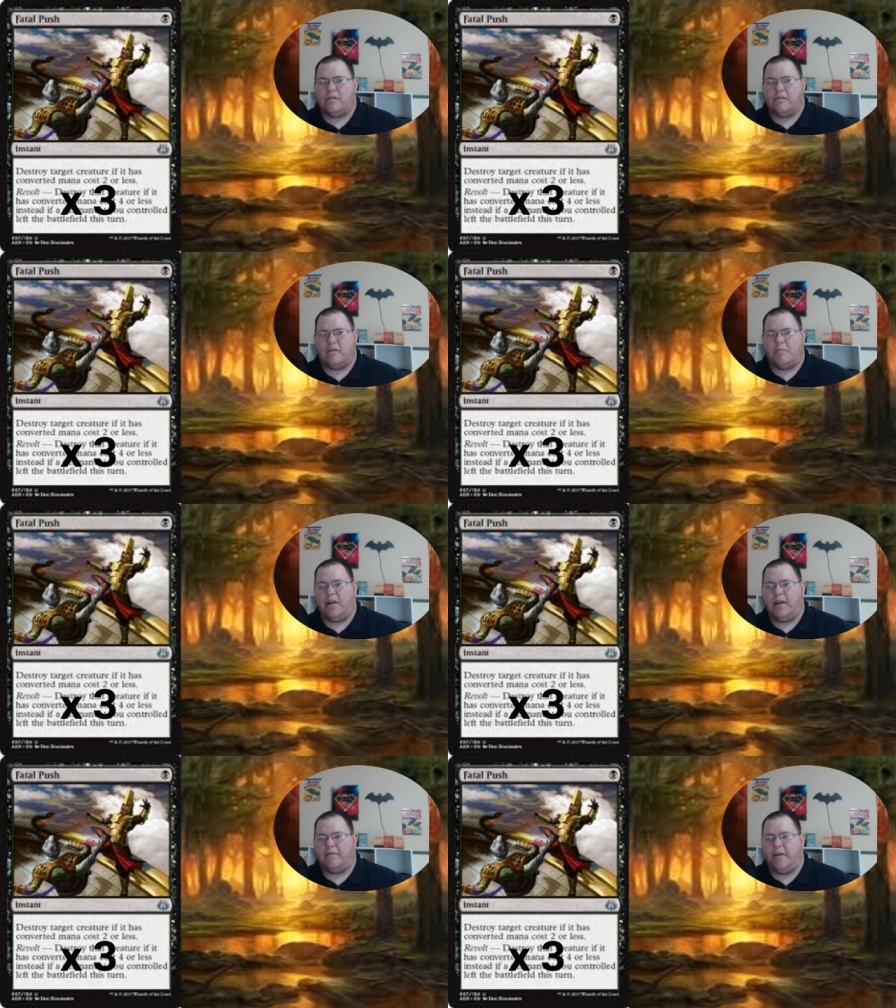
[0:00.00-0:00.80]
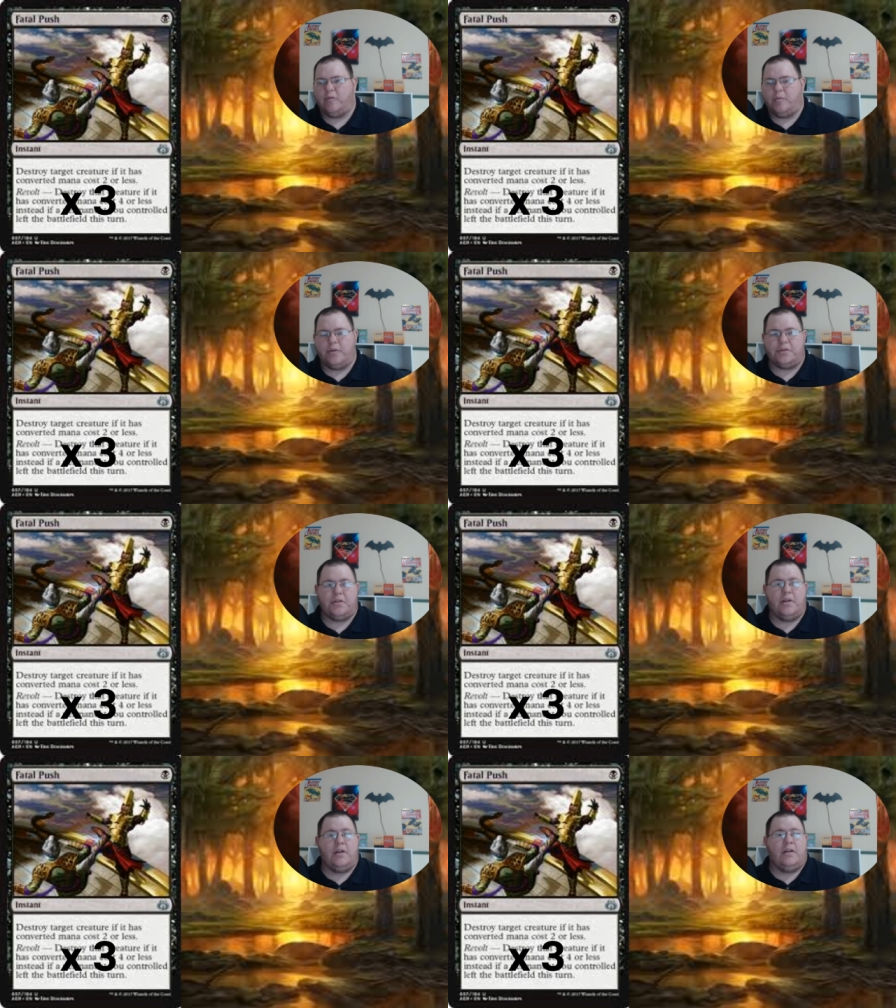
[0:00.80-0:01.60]
to play Fatal Push.
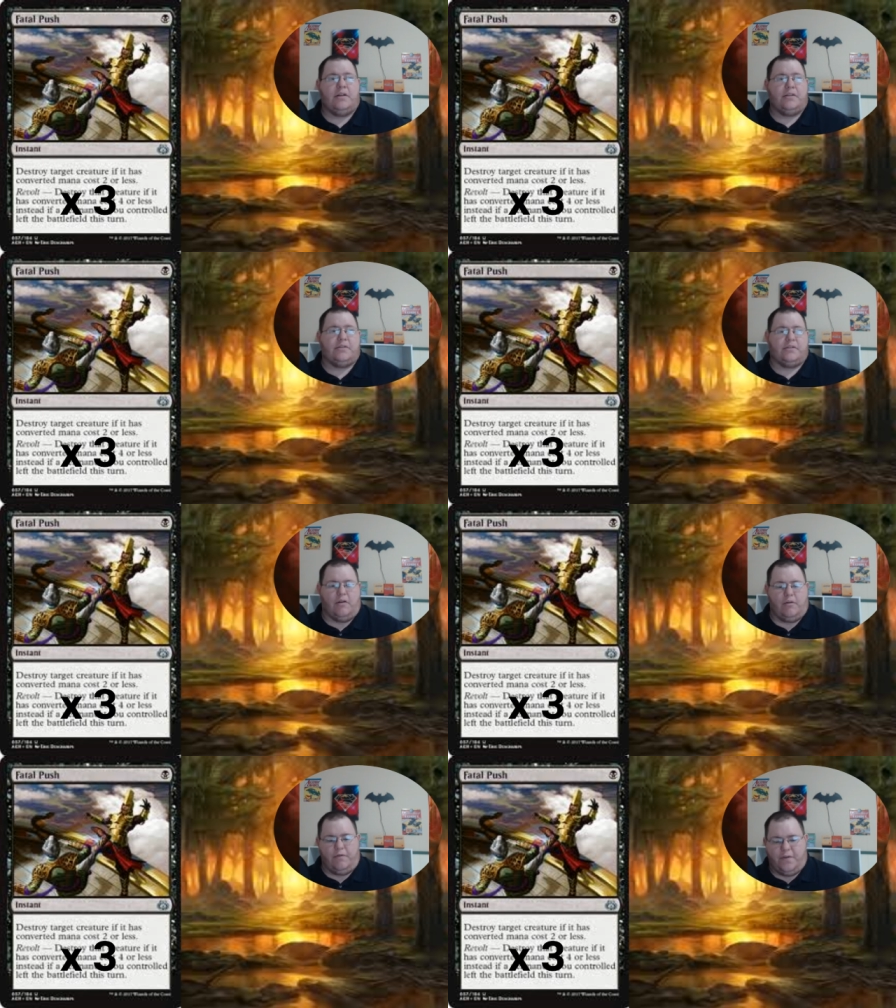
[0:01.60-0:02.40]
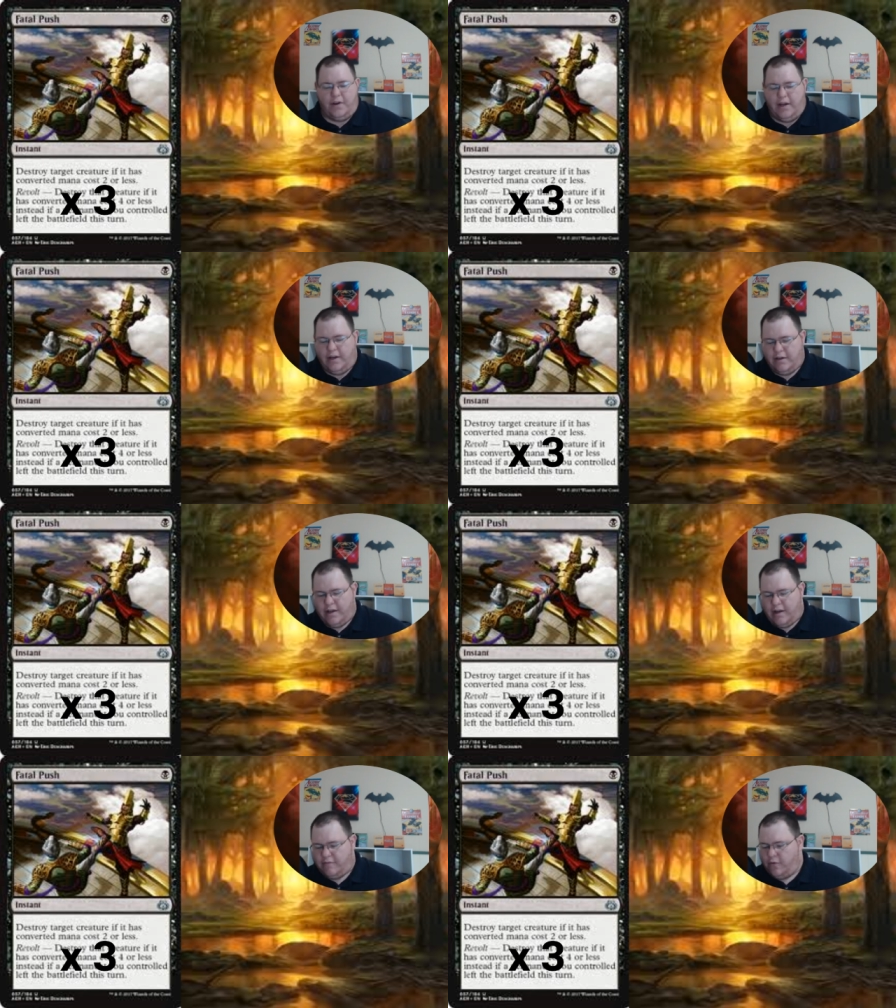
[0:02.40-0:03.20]
So if you need it, you
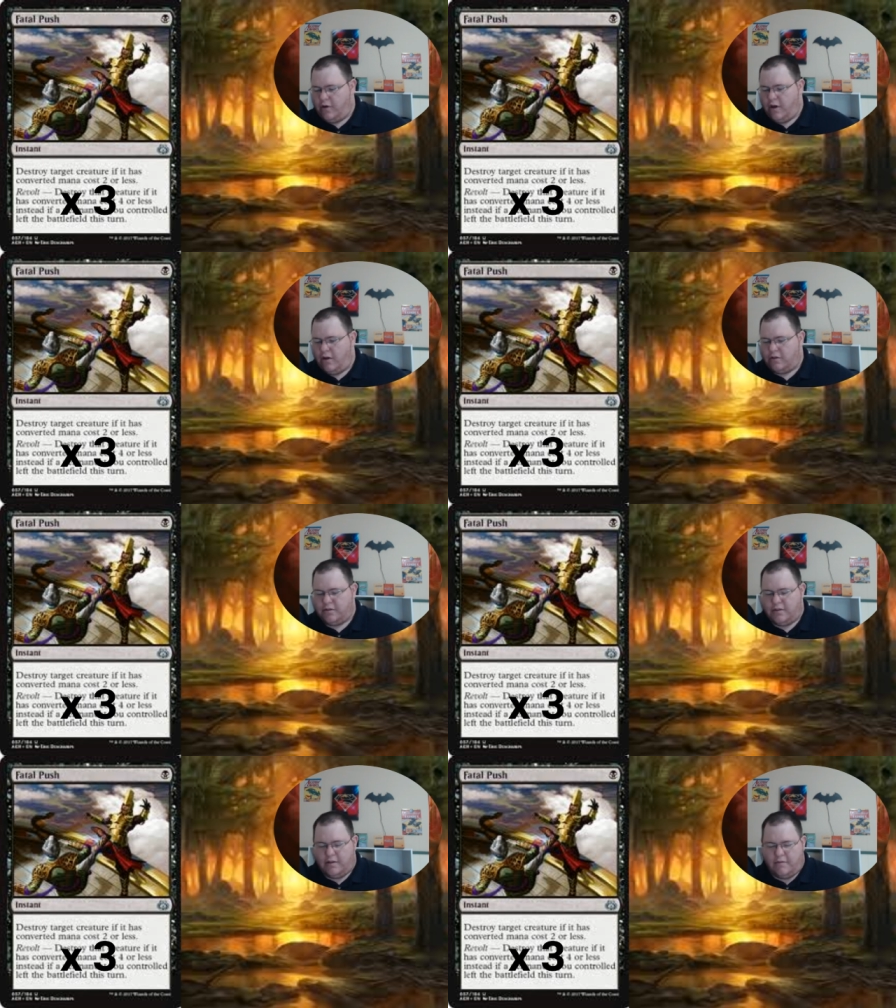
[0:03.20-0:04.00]
got a 4 cost,